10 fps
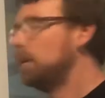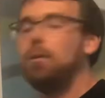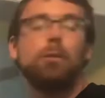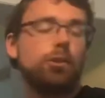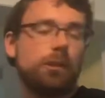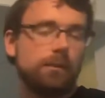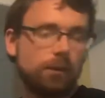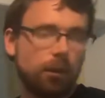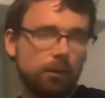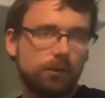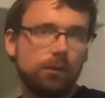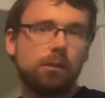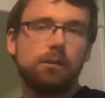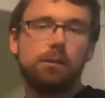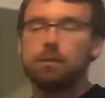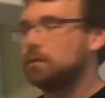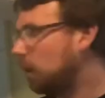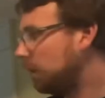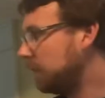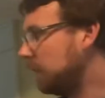which is also
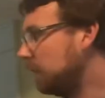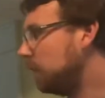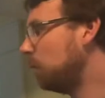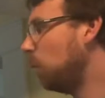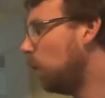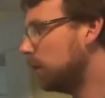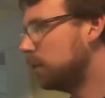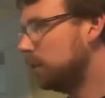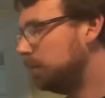dissolved into water.